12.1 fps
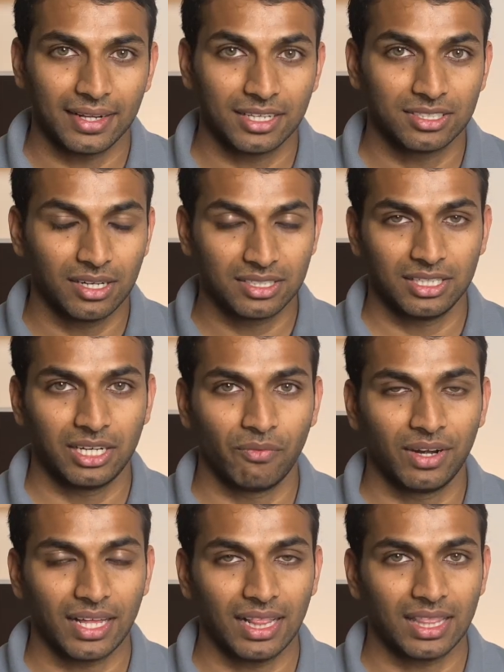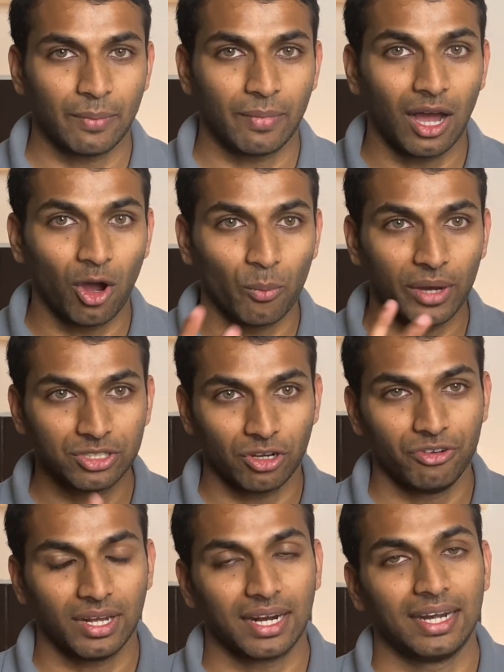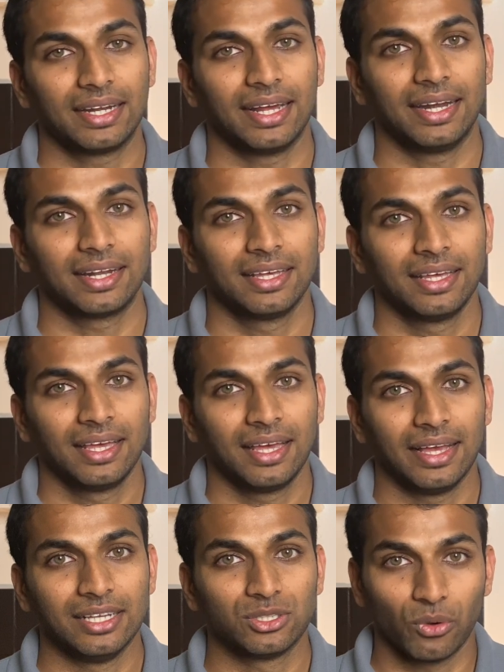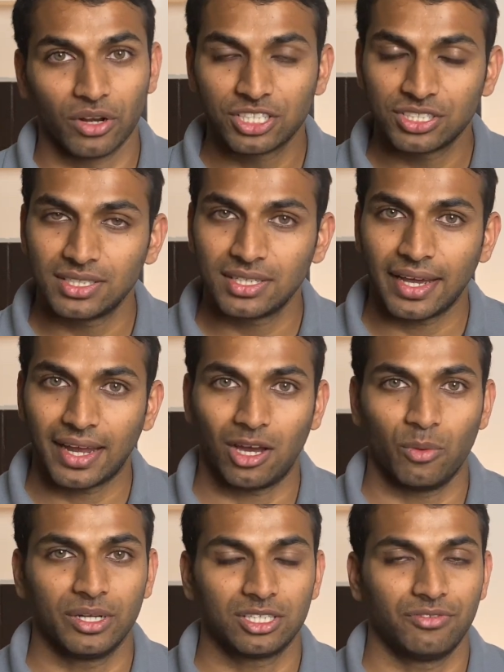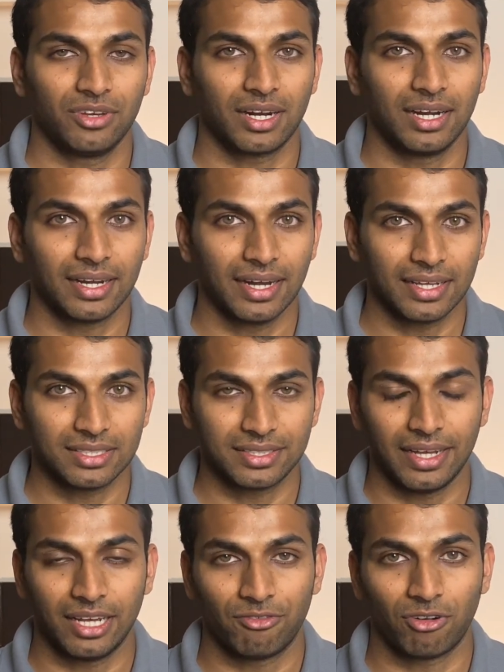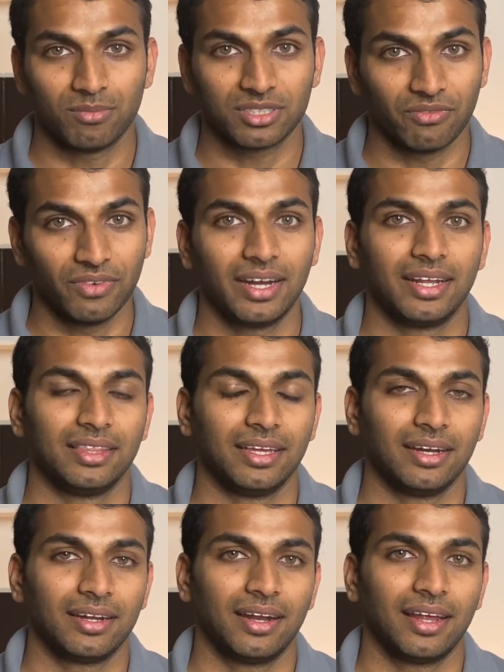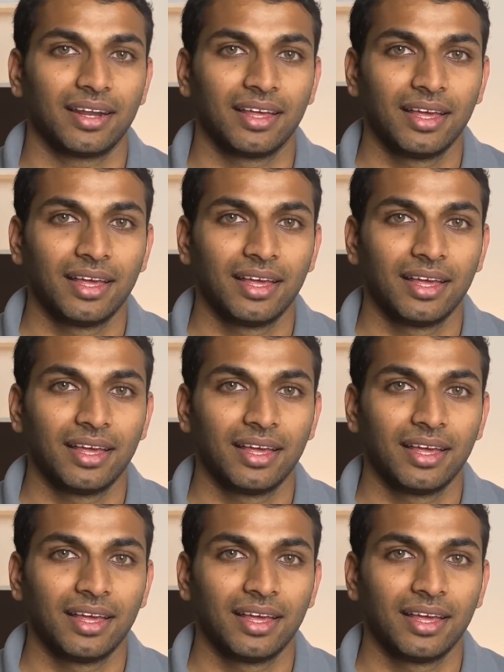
the search engine will tell them how much of your content is original and how much of your content is taken from somewhere in the internet.